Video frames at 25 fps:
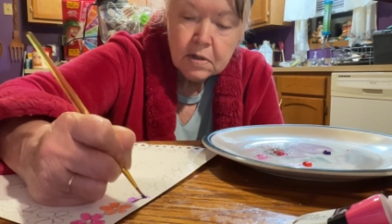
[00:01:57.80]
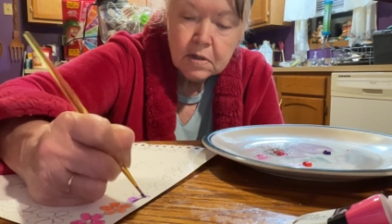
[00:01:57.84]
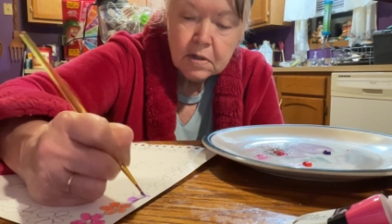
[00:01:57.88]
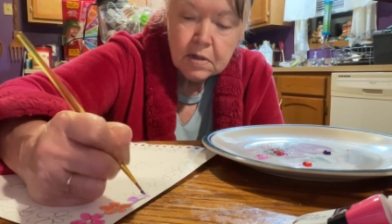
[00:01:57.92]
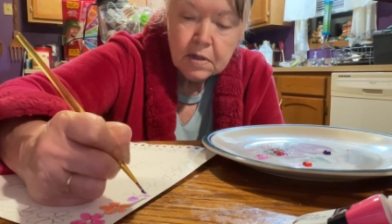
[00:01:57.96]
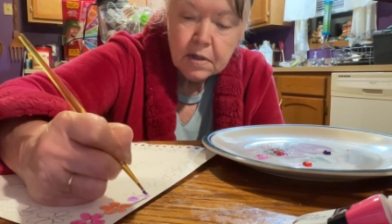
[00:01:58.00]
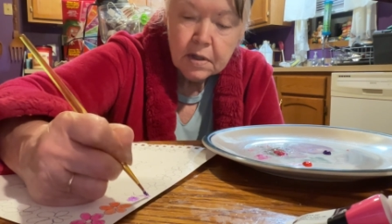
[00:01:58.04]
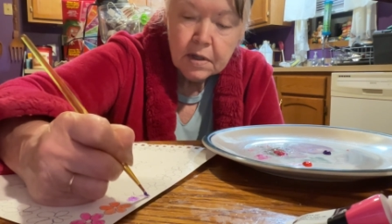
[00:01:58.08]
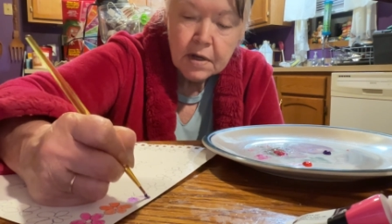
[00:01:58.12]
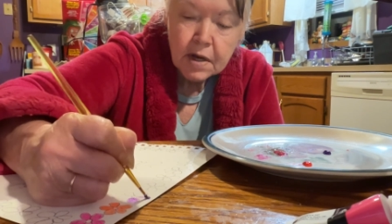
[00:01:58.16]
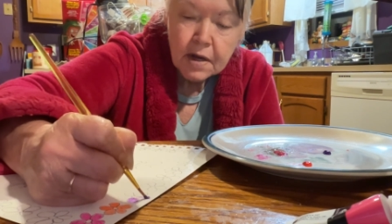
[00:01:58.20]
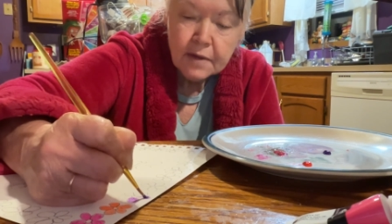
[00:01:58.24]

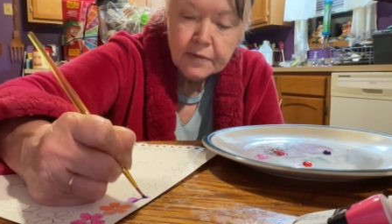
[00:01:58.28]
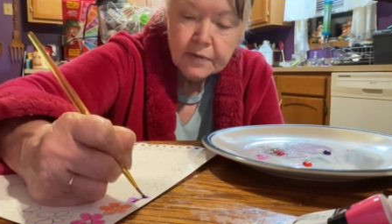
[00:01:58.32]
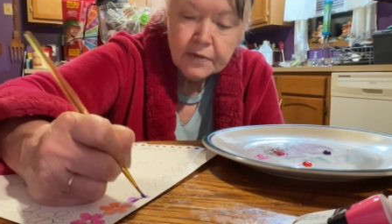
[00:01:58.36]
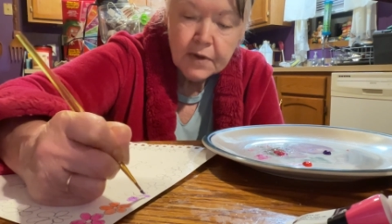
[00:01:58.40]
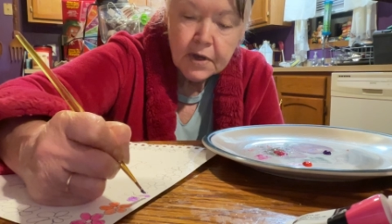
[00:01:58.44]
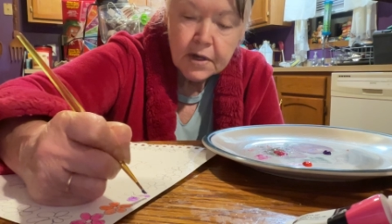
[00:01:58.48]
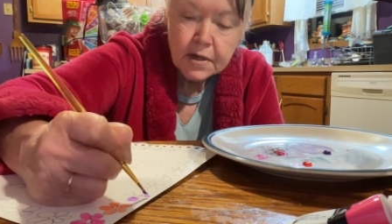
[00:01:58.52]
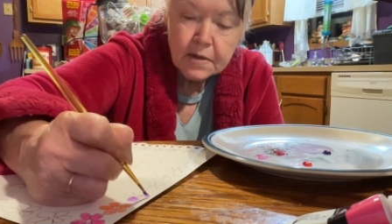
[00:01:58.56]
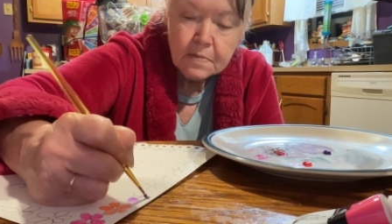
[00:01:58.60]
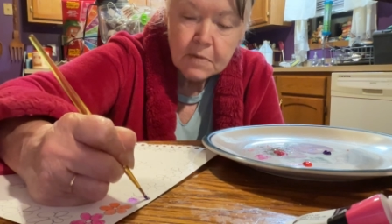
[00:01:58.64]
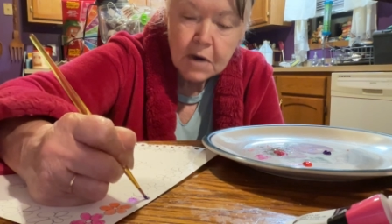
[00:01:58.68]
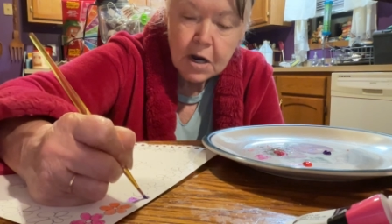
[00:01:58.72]
And I
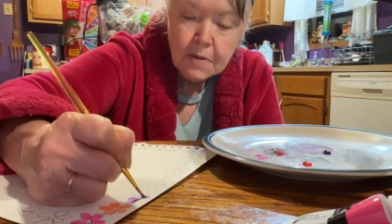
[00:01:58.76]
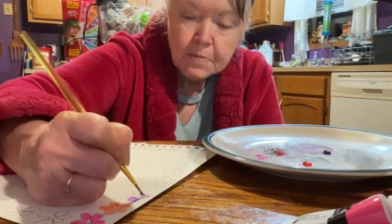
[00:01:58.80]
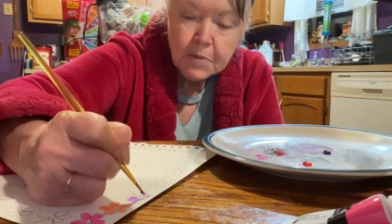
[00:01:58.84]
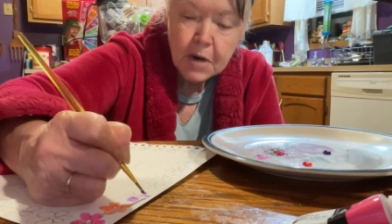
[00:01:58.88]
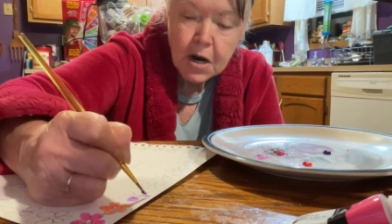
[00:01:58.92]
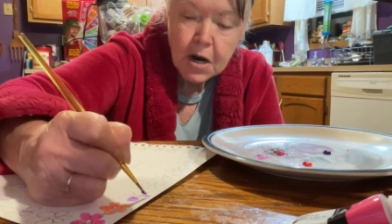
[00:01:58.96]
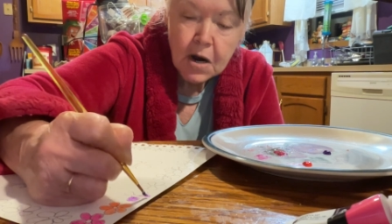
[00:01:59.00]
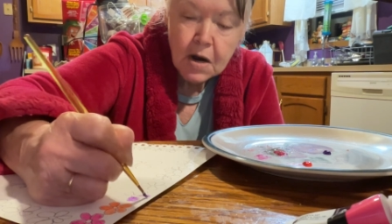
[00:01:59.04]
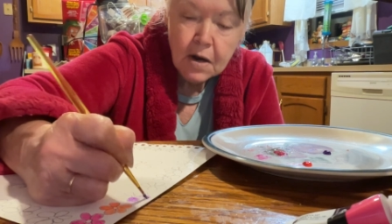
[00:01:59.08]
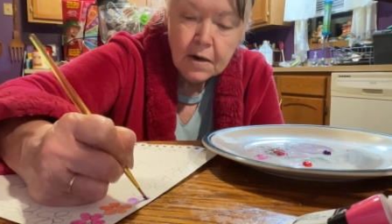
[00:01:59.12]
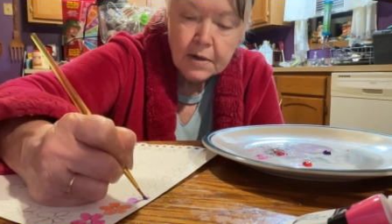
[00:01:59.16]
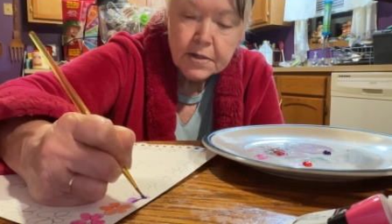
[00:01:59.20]
think my
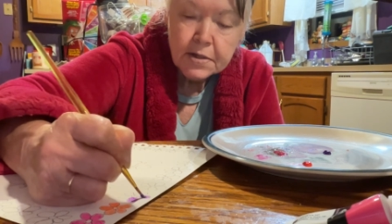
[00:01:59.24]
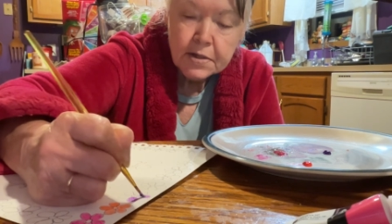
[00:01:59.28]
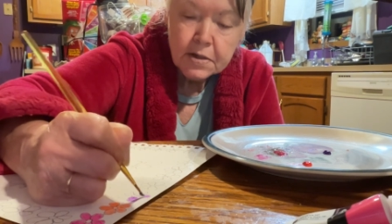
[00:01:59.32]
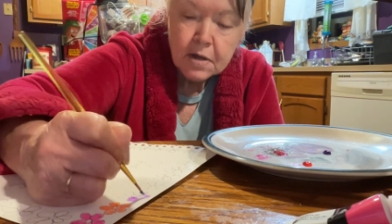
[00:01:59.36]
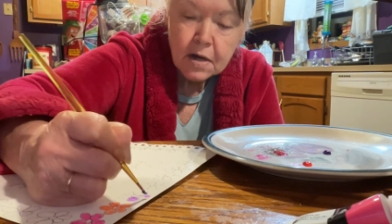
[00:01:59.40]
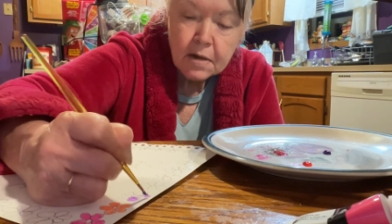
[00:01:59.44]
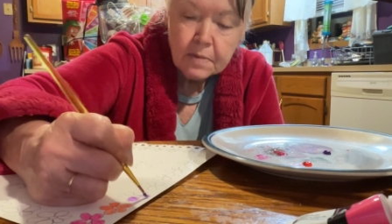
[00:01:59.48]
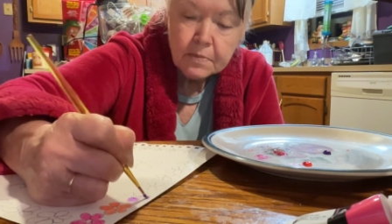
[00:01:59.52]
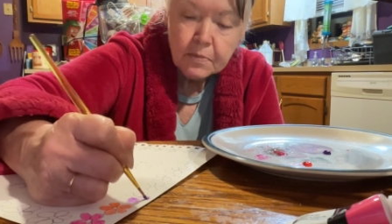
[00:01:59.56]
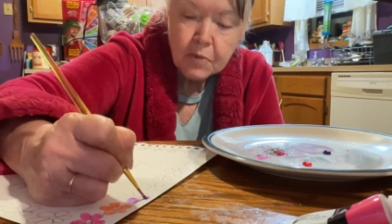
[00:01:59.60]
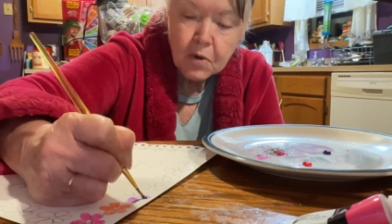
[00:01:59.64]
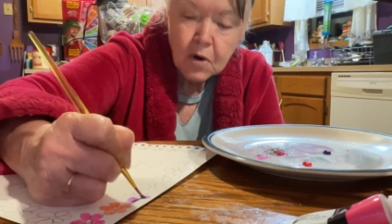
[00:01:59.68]
body
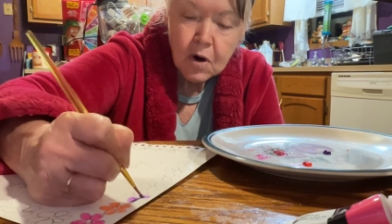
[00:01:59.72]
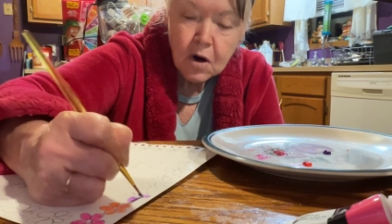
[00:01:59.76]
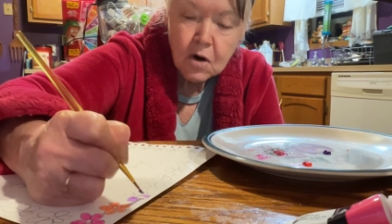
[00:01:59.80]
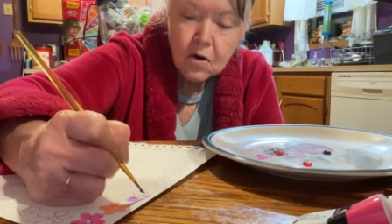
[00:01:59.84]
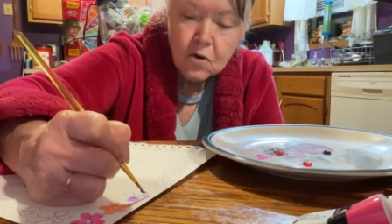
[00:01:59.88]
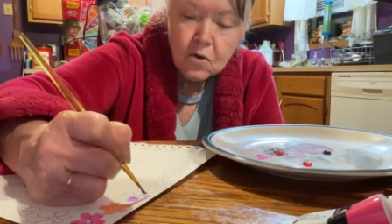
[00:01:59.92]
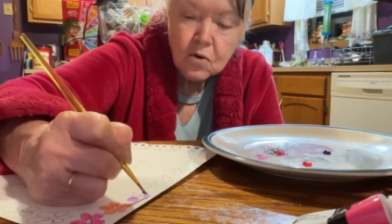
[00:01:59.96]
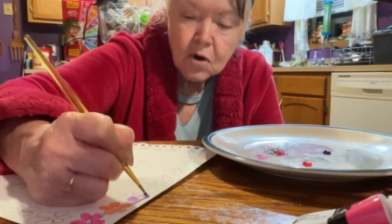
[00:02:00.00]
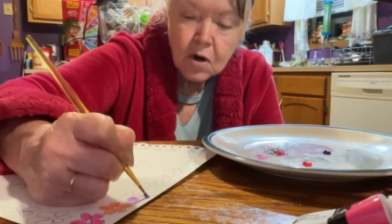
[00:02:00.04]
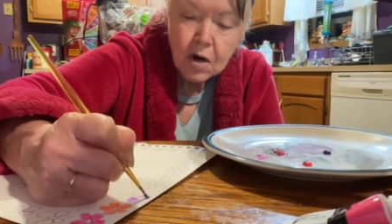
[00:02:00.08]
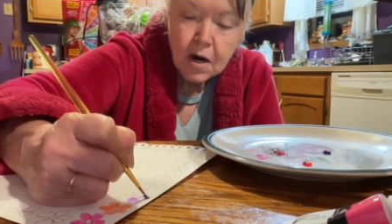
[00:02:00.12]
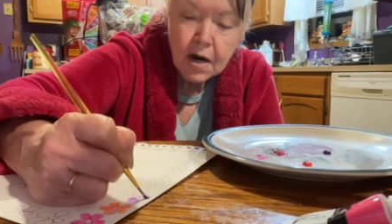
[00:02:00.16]
got
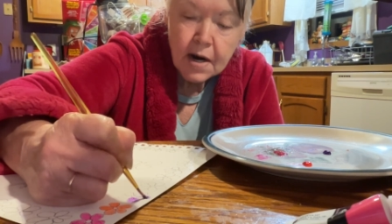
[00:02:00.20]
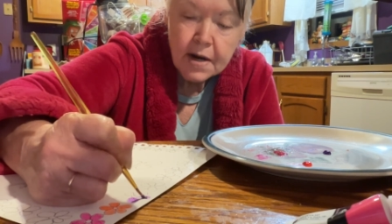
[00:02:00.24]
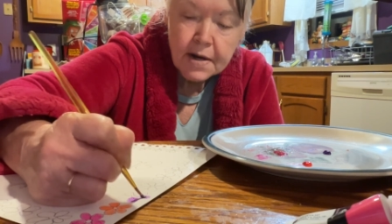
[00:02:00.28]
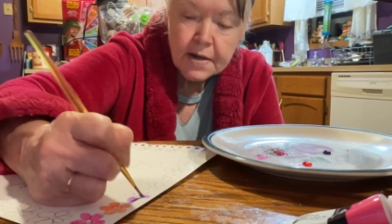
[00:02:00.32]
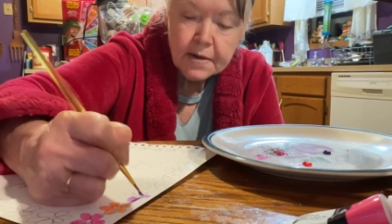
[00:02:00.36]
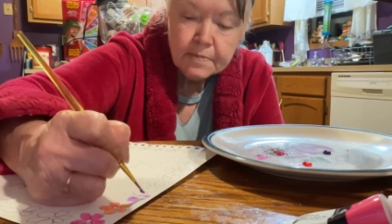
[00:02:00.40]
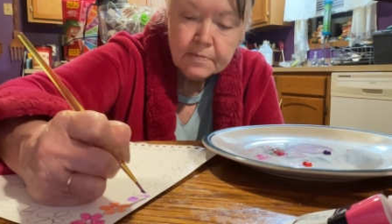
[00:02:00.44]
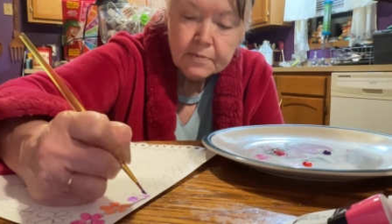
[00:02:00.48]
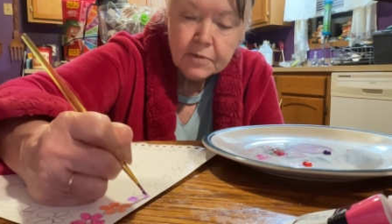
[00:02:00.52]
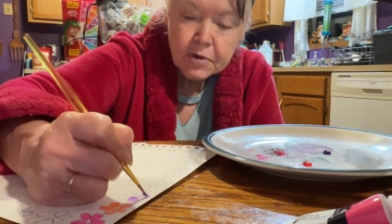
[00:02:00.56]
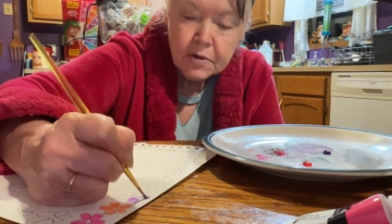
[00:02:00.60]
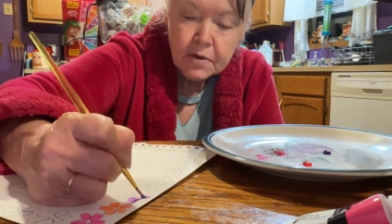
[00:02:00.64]

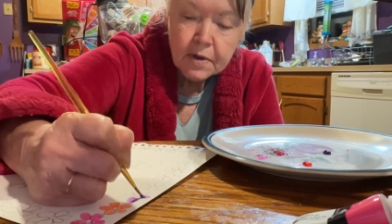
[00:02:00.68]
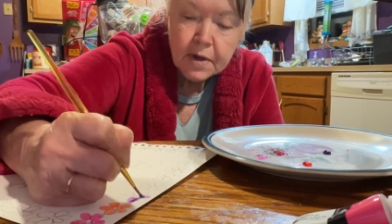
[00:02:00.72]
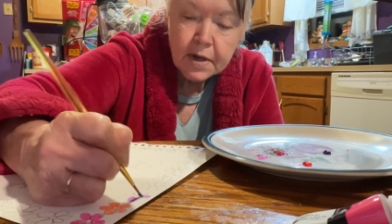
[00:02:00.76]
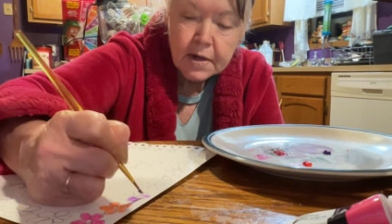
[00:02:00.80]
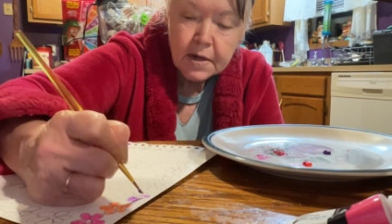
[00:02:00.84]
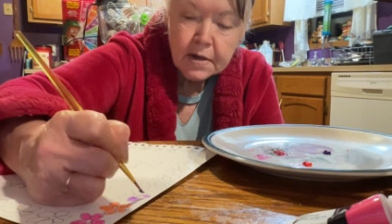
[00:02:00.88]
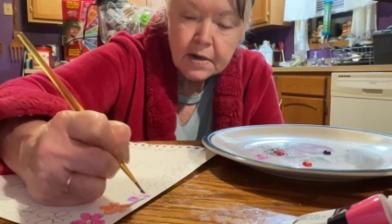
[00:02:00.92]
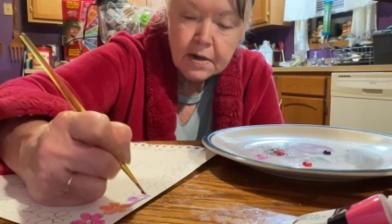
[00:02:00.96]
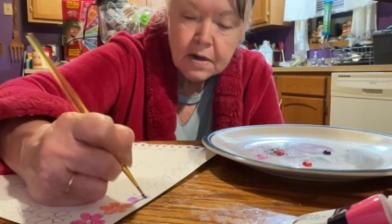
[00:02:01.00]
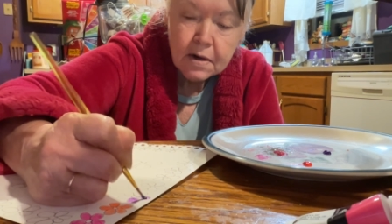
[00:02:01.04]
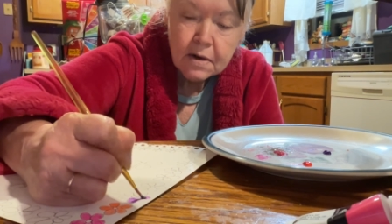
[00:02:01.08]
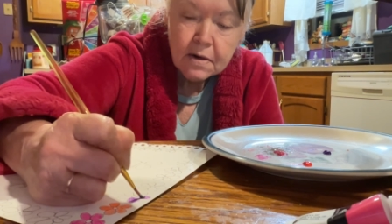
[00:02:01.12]
programmed to
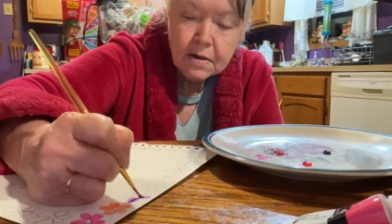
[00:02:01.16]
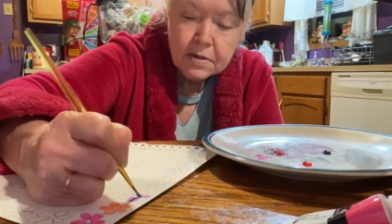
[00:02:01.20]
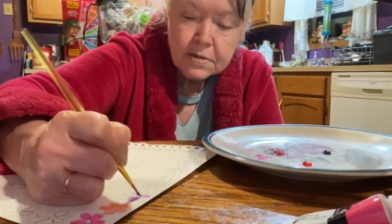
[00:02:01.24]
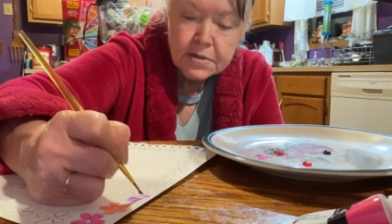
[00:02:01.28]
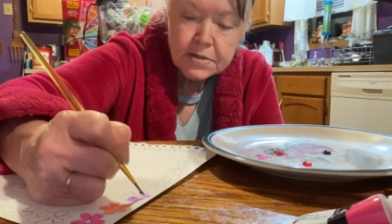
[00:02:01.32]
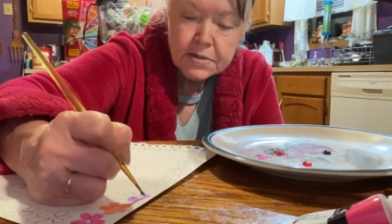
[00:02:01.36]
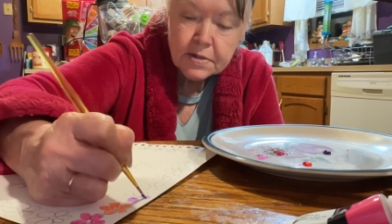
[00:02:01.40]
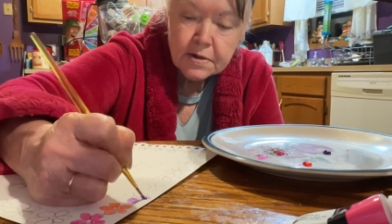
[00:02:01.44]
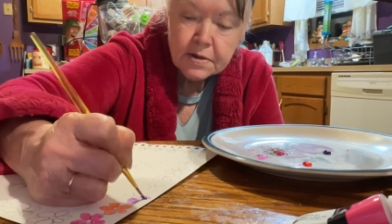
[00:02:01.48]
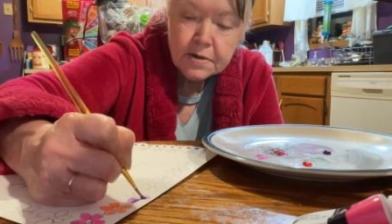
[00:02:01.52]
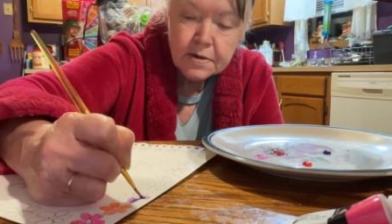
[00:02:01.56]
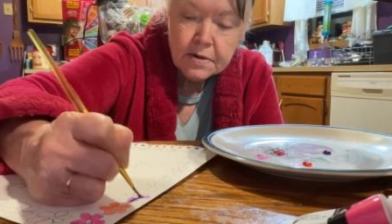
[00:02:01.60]
that kind of
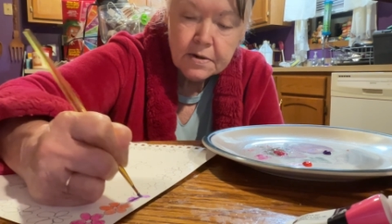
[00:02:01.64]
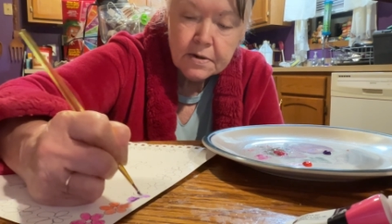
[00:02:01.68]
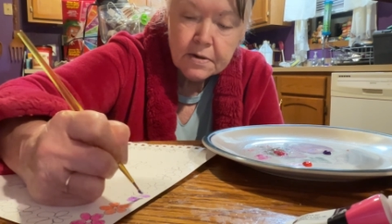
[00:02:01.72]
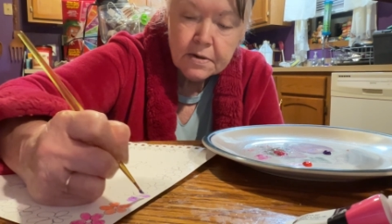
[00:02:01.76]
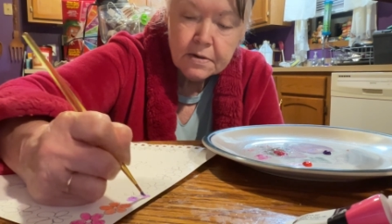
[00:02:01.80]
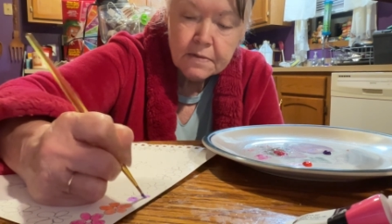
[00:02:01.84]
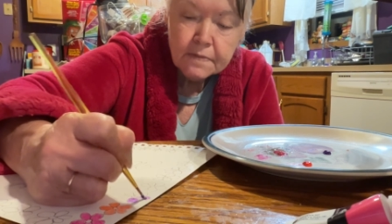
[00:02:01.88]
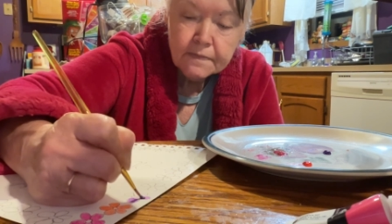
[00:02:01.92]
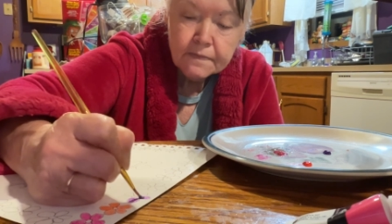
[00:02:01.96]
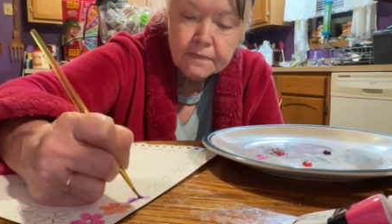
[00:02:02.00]
stuff.